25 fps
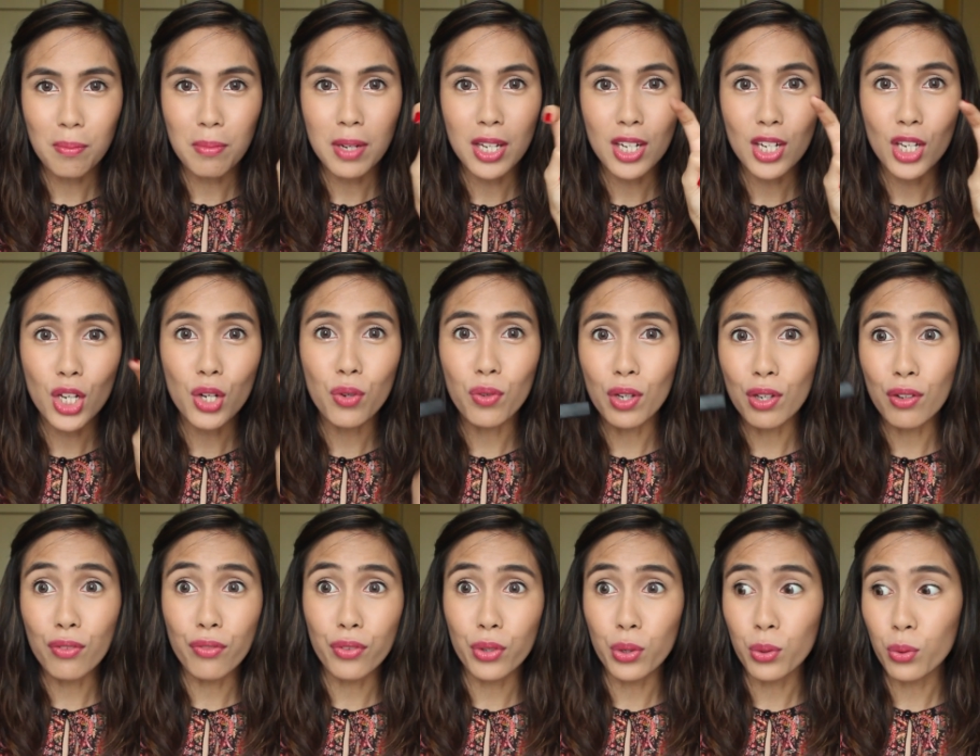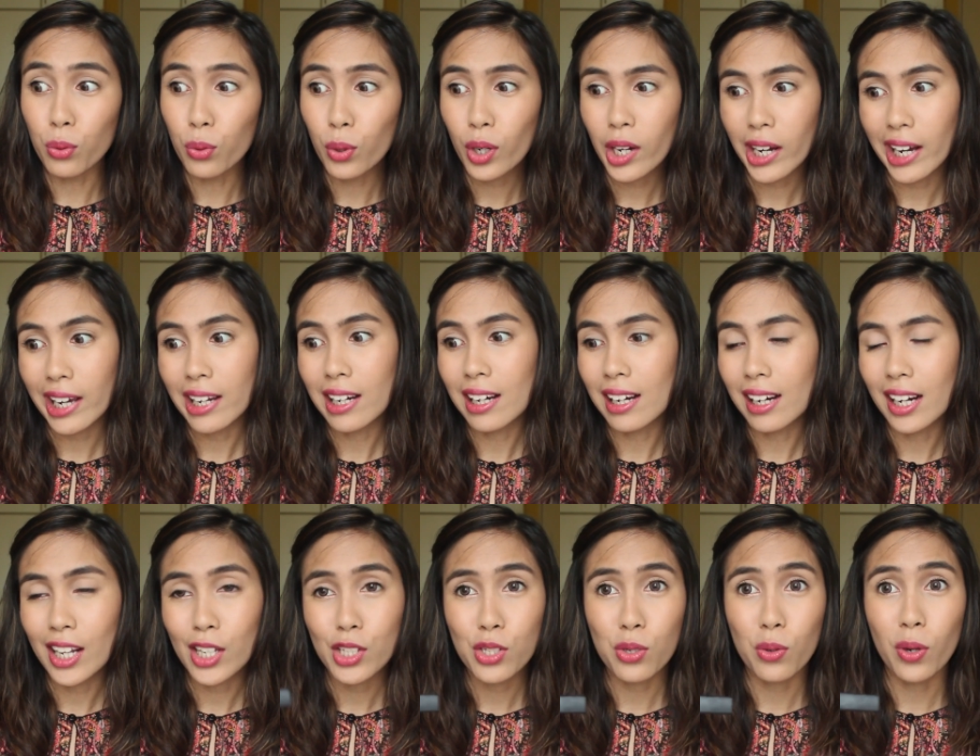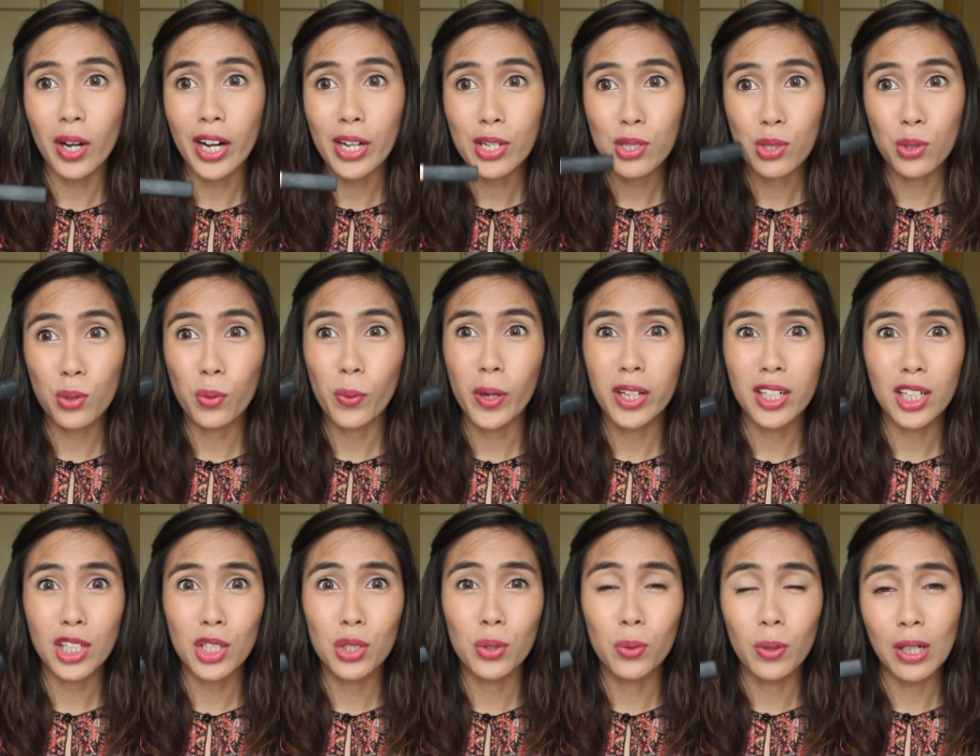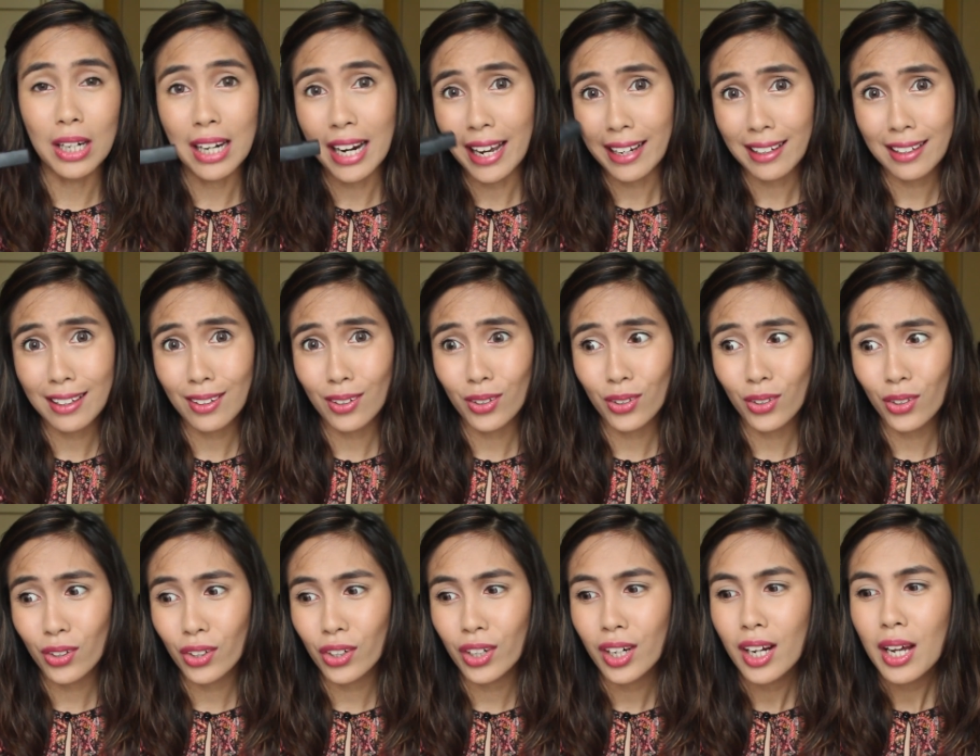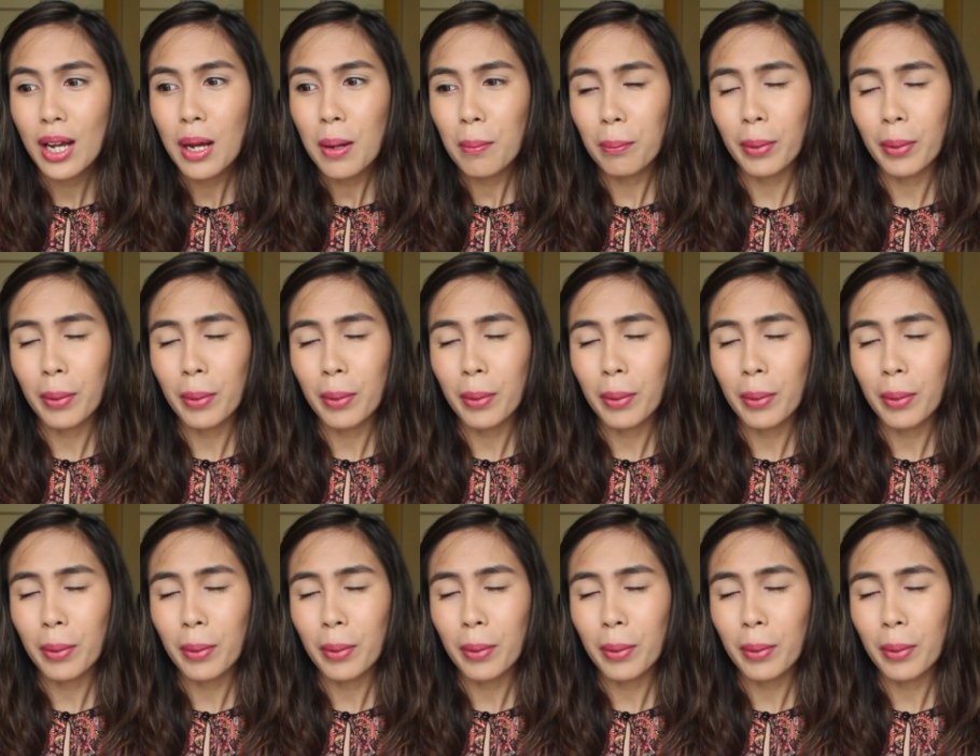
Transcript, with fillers: mini review kind of lets you guys know whether you would like it or not